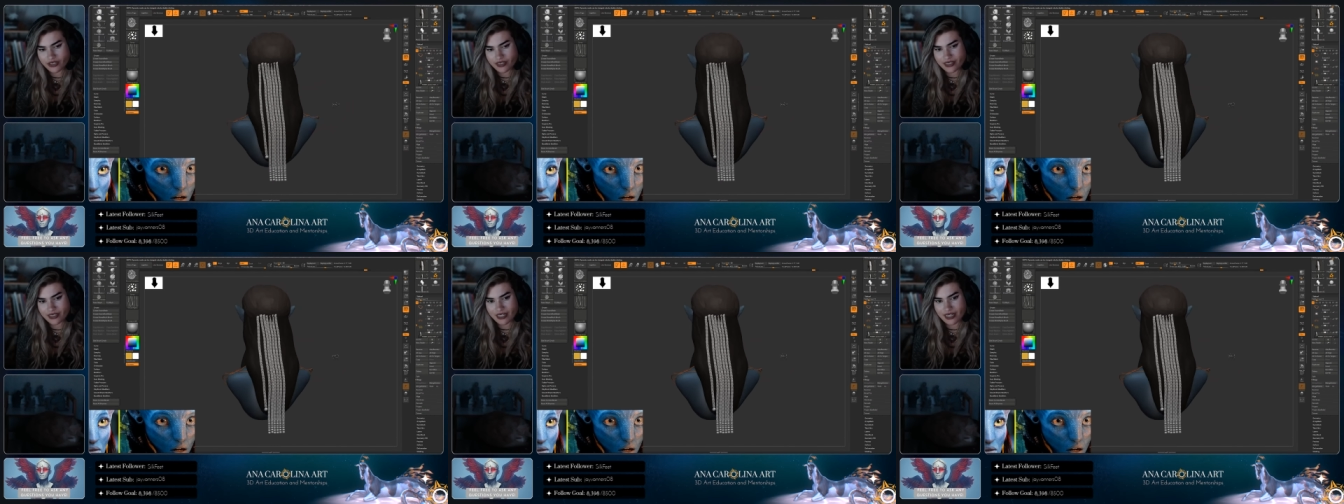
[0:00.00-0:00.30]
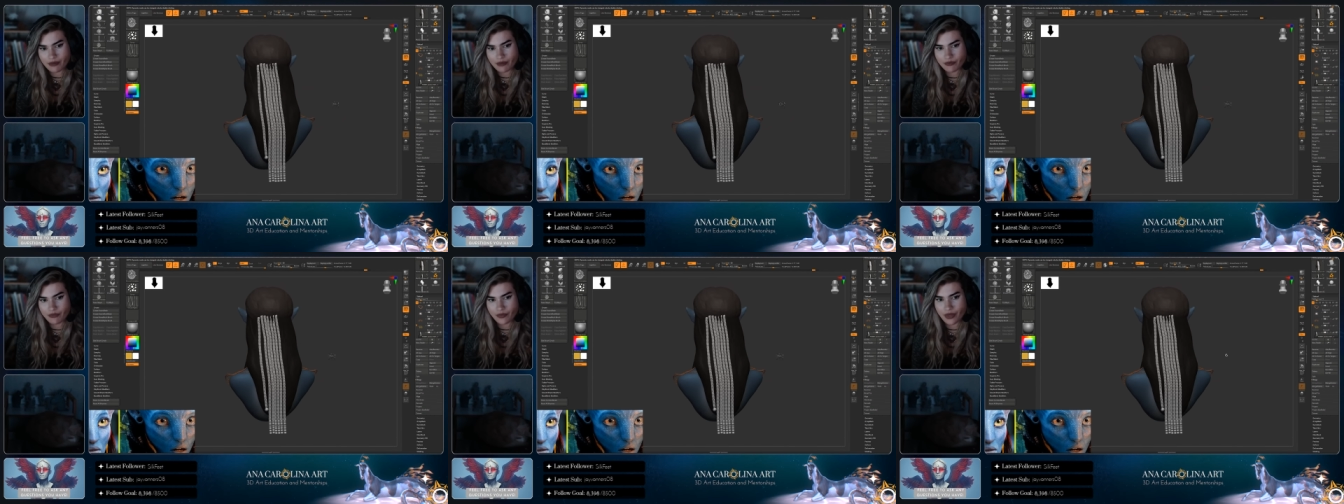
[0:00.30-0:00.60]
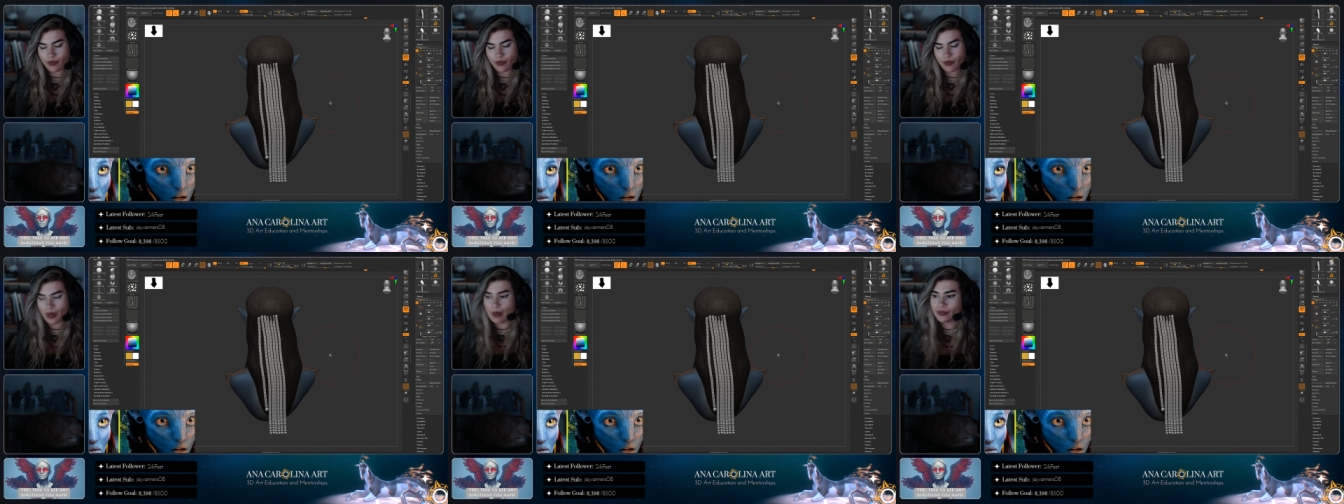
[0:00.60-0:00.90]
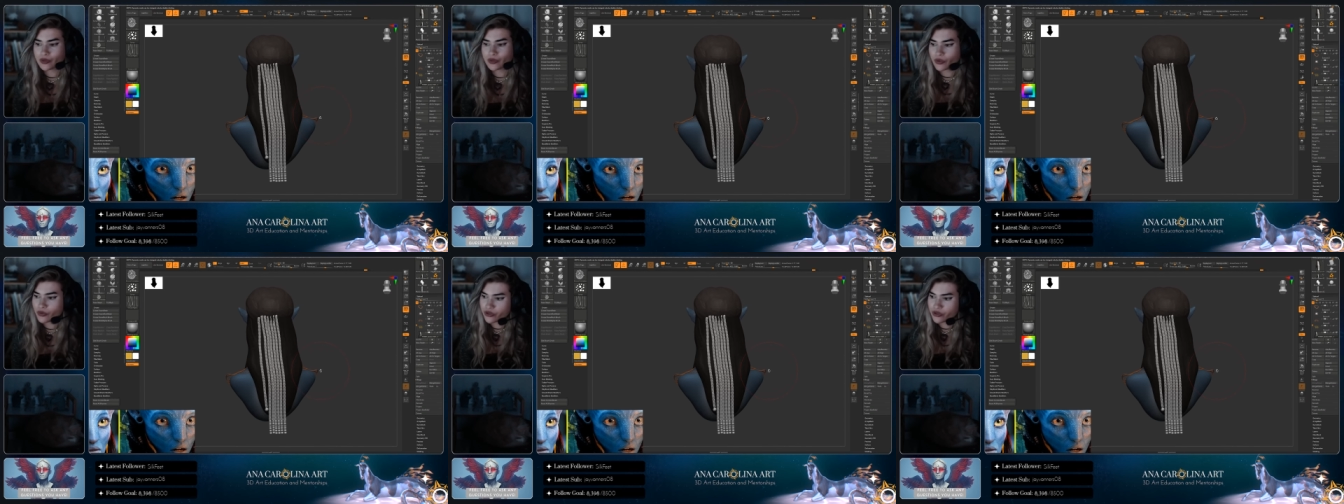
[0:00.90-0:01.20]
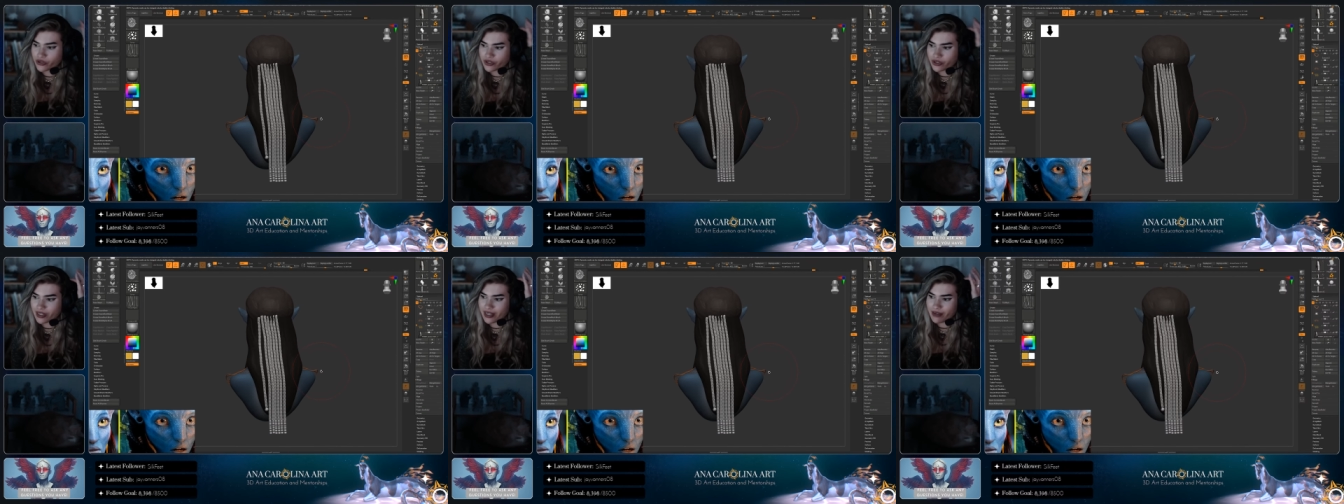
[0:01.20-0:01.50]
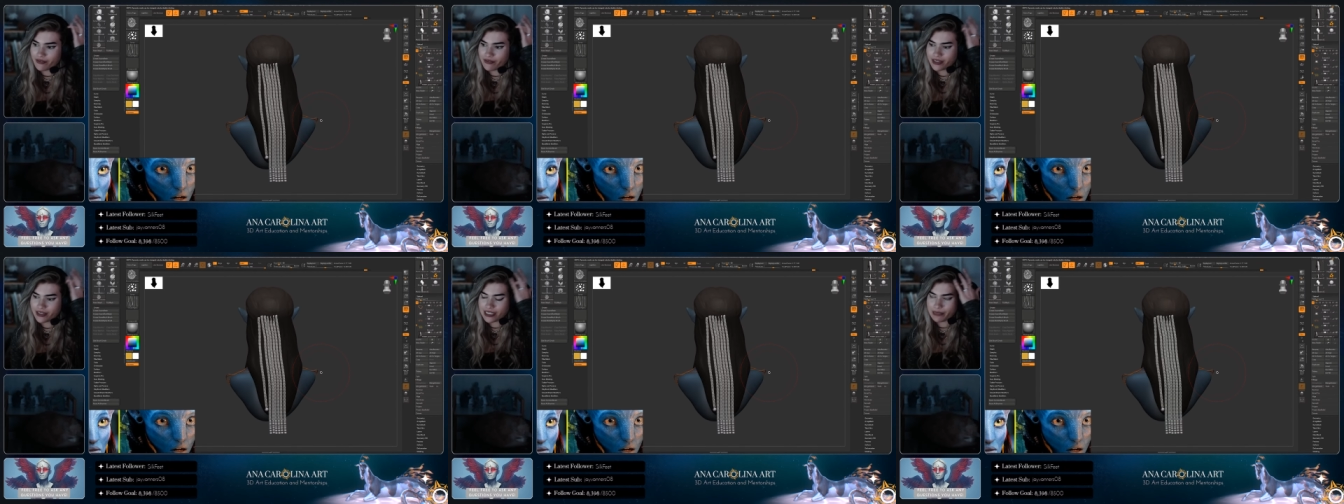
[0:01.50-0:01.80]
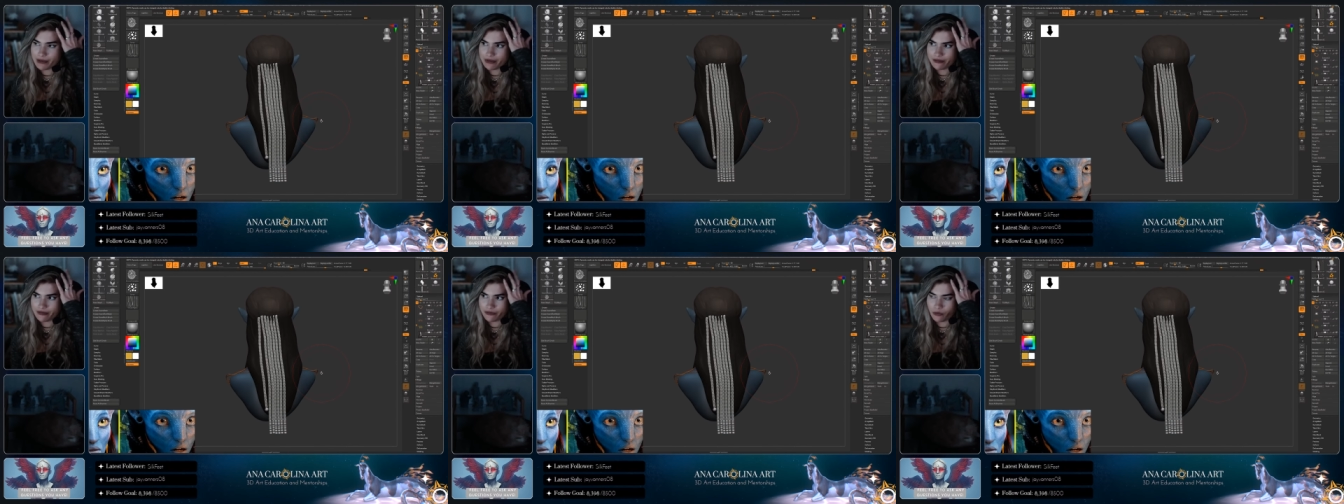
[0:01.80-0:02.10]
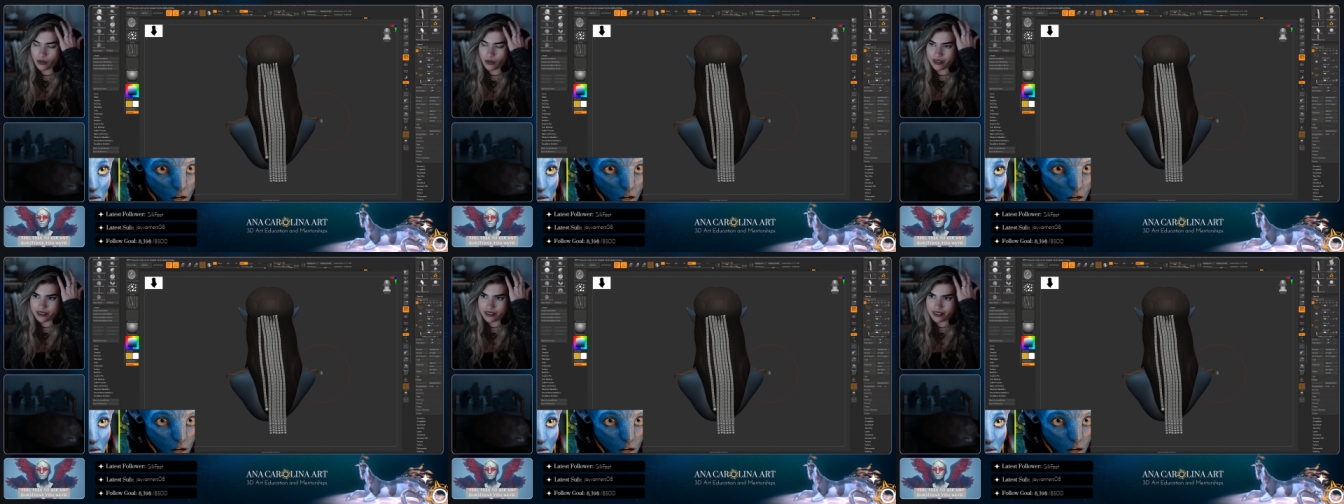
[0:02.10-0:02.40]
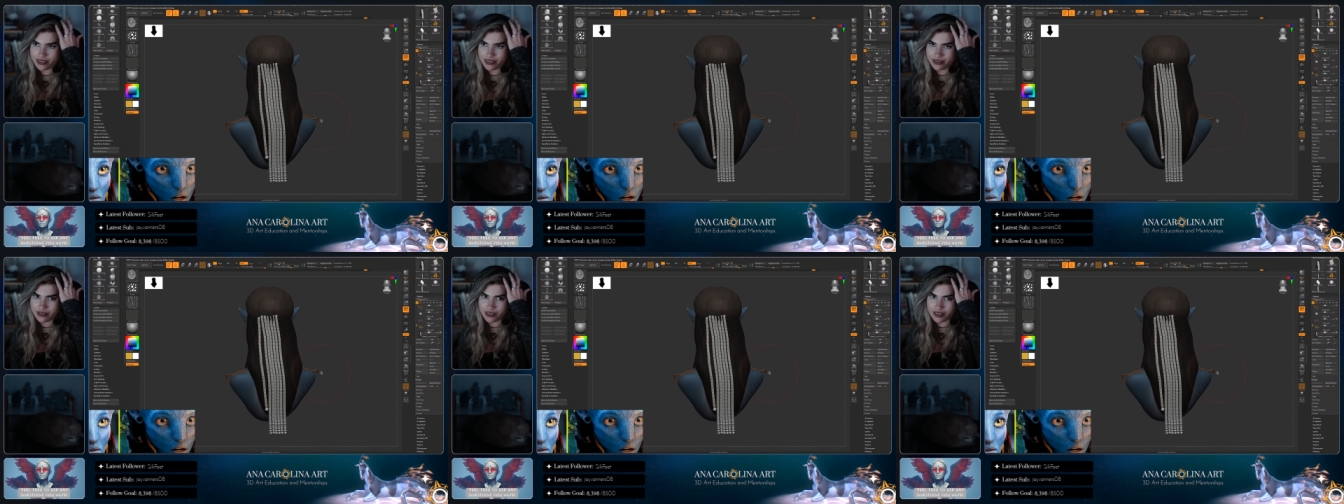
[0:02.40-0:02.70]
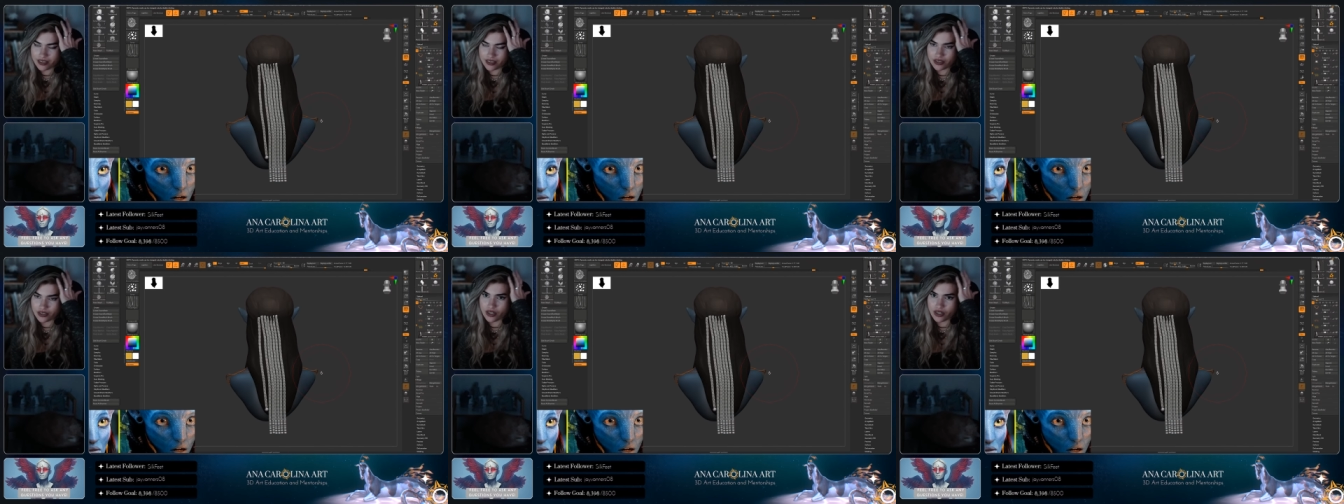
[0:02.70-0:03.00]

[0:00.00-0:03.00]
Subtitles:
because like I'm so sure like every time I've wanted